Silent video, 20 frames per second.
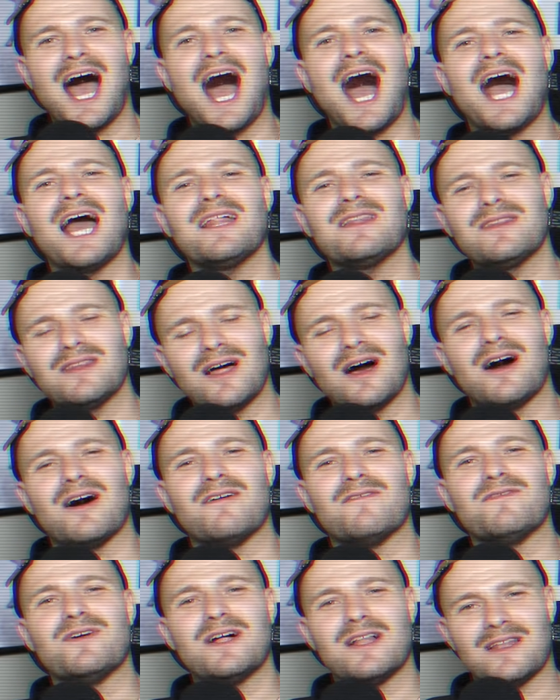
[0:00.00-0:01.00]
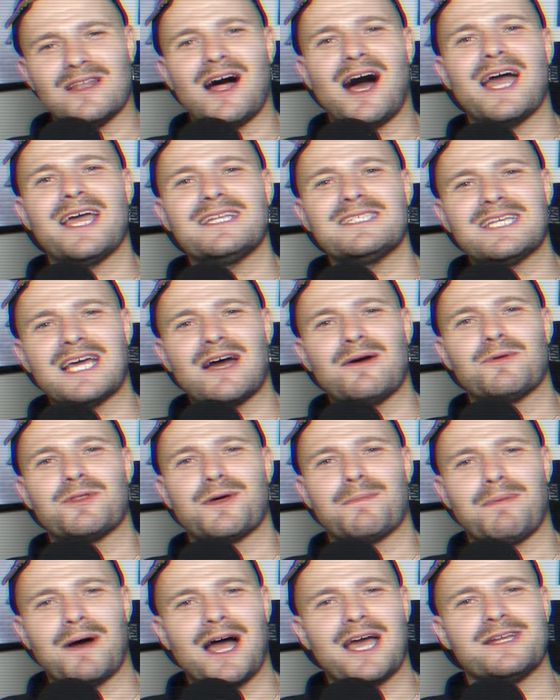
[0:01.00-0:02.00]
I love lying down
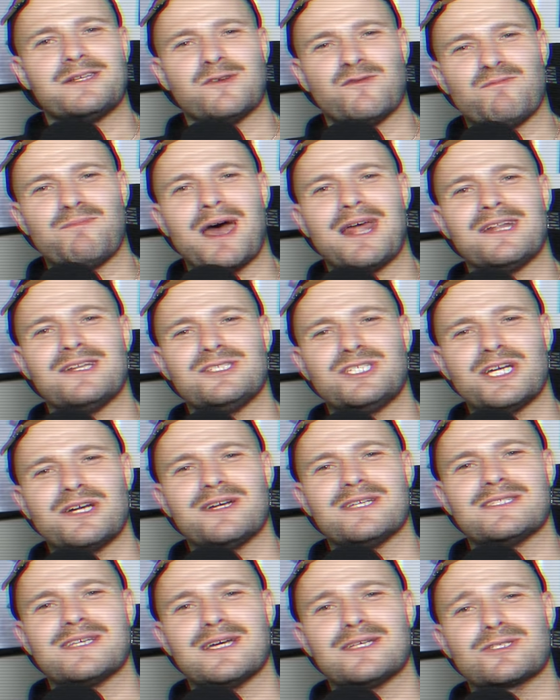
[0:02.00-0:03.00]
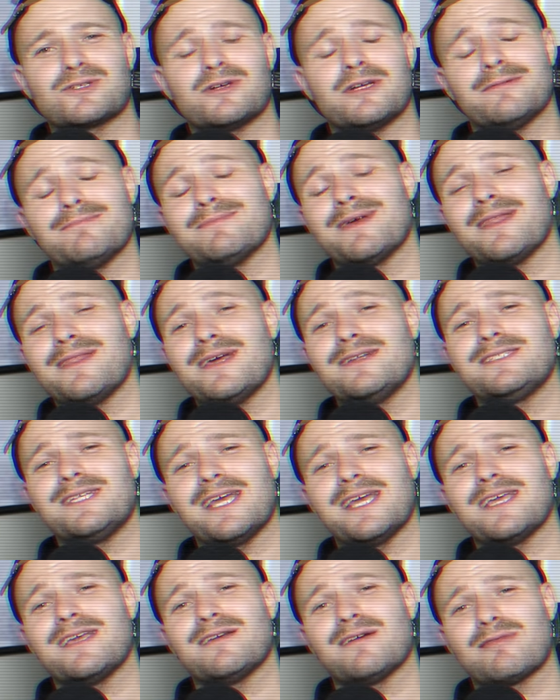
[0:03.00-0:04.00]
with a pint of Ben & Jerry's ice cream and then
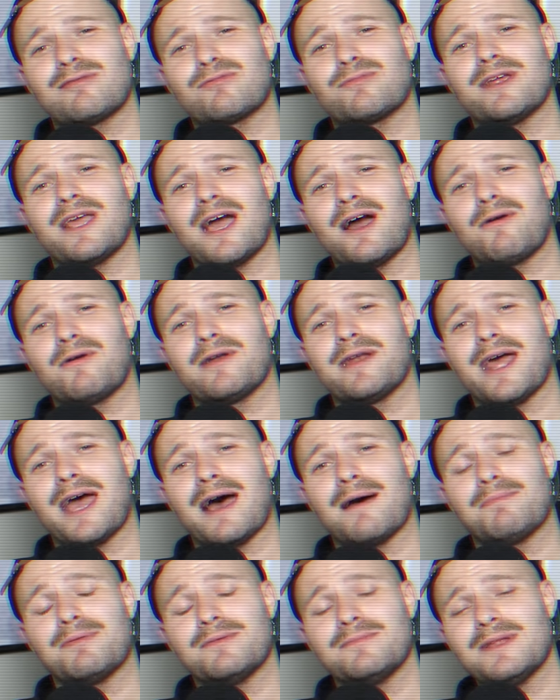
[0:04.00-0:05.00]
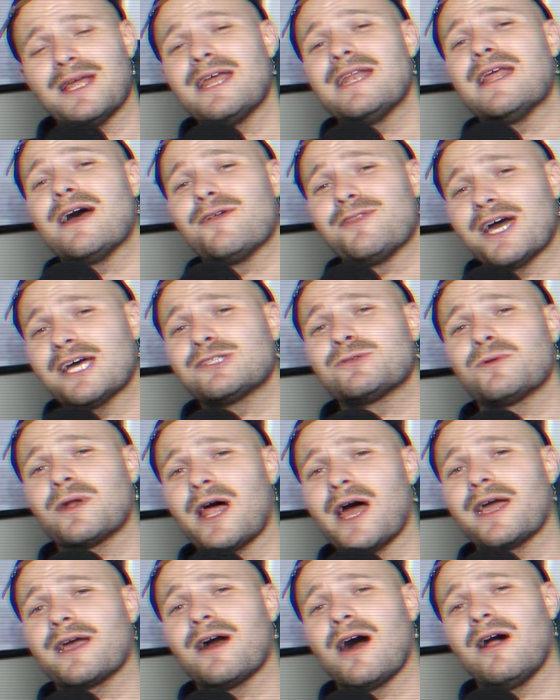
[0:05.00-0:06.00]
taking a 3-hour nap. Now that's what
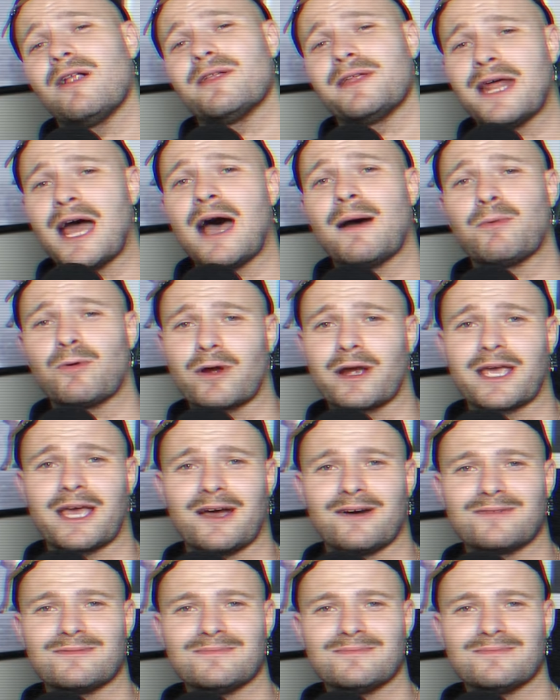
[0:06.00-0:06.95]
I call an ab workout.